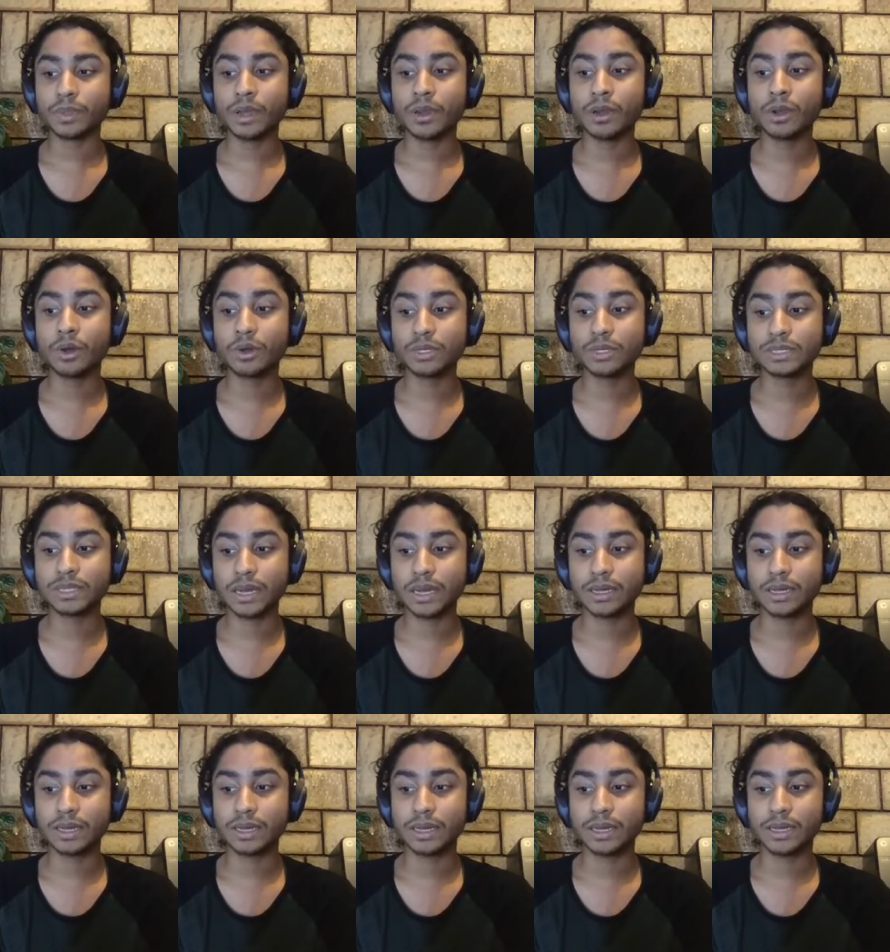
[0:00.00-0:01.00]

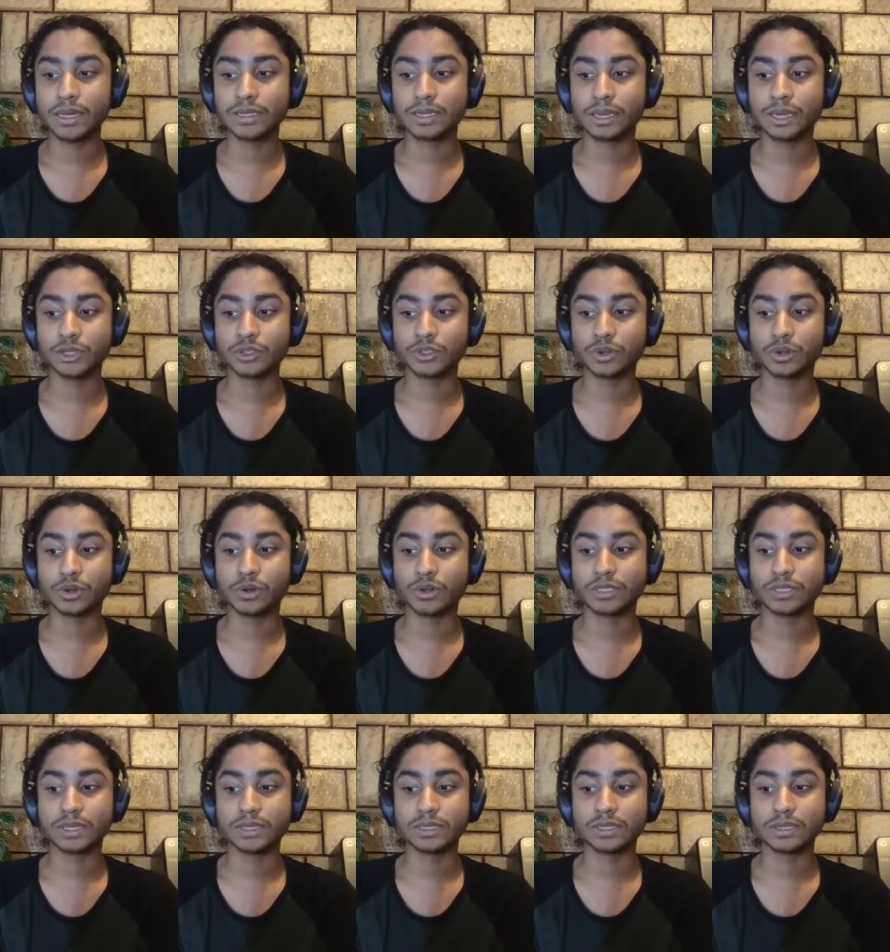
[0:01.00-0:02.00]
international
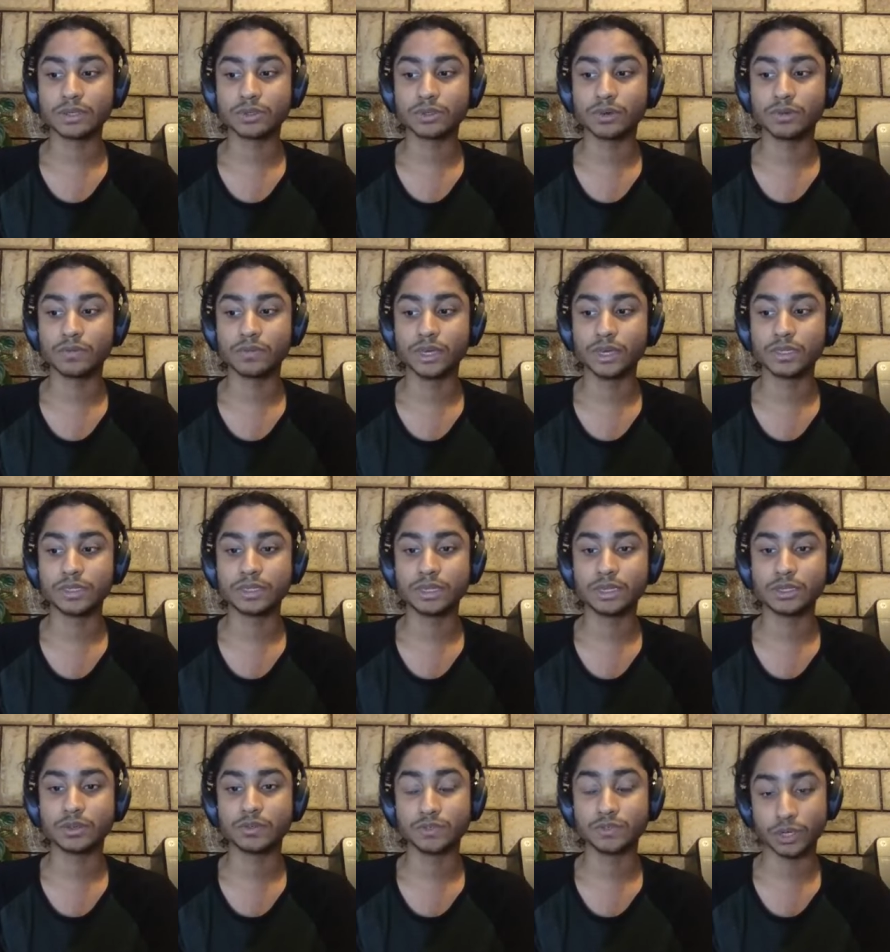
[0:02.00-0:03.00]
consensus of the
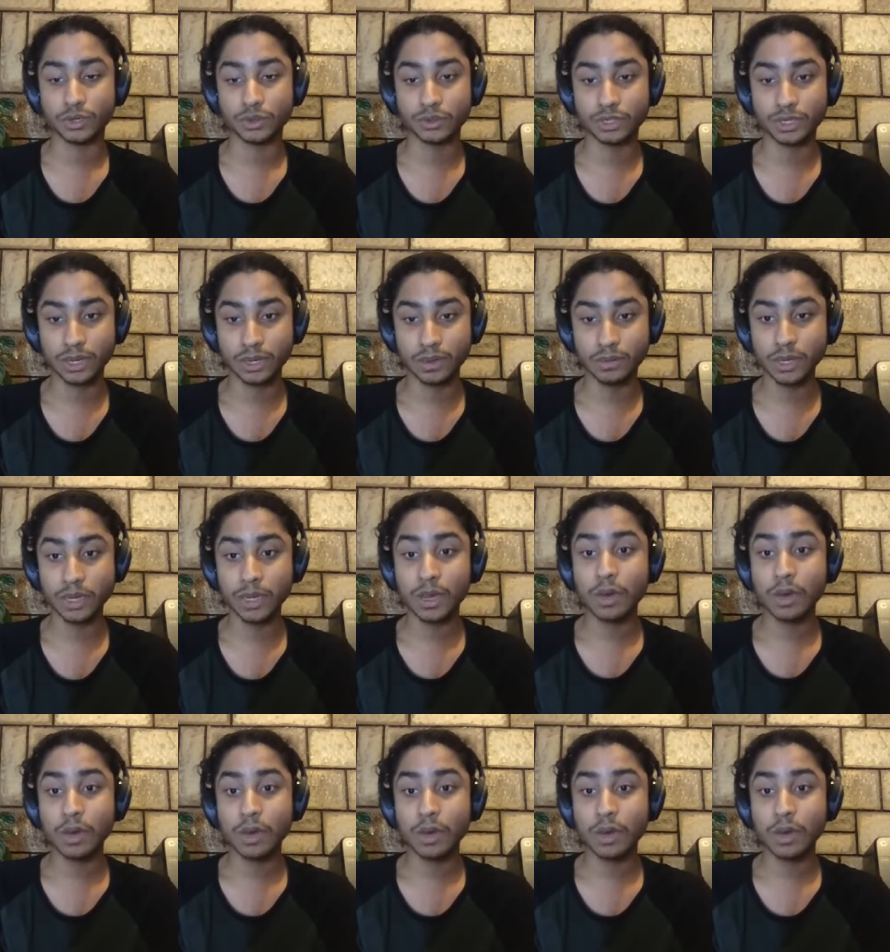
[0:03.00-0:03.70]
state of Jerusalem,